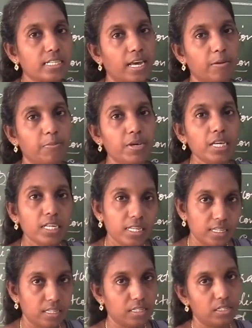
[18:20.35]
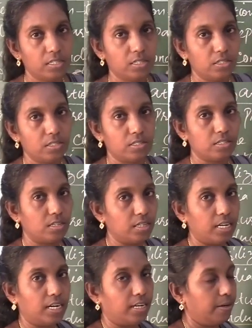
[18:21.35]
can be
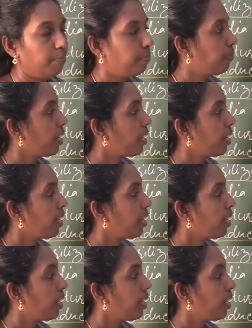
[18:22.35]
done.